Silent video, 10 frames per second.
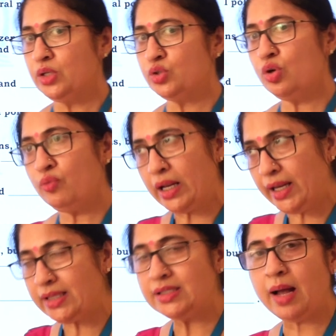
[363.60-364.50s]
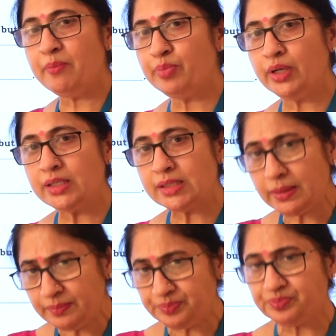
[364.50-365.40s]
So one example is
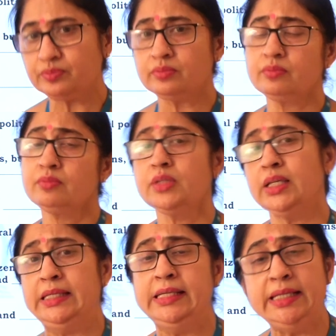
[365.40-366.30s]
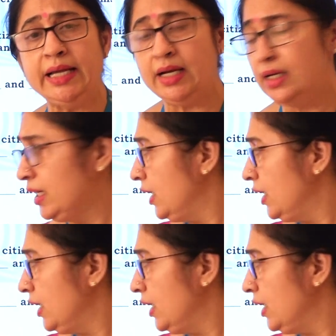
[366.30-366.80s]
uh, India.